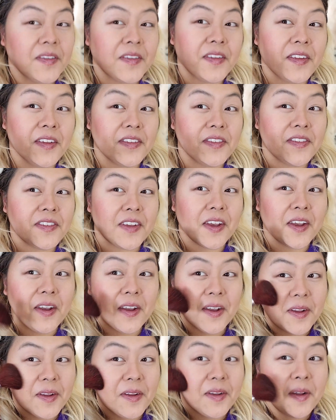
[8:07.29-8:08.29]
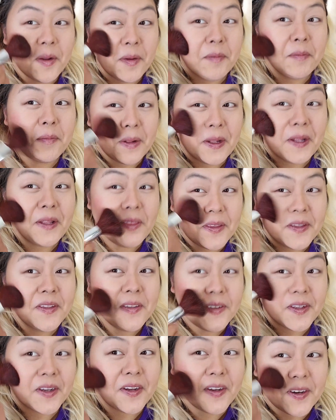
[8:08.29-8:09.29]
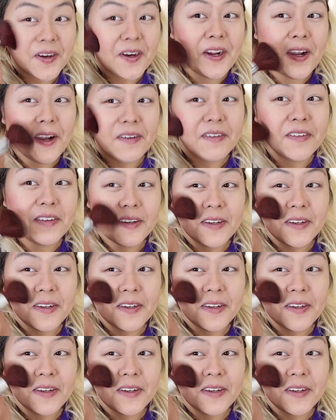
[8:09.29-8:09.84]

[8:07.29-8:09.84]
Let's blend this sucker out.